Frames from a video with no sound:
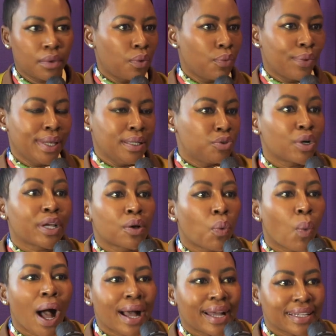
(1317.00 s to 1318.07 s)
we drink
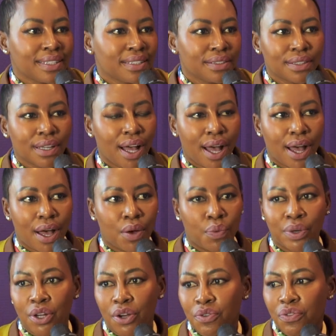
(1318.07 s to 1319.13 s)
wine, we
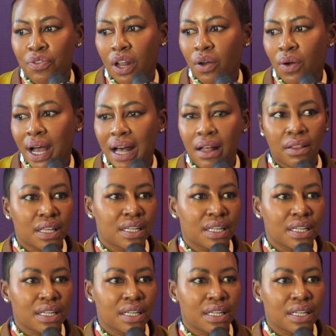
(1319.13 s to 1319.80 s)
don't follow a healthy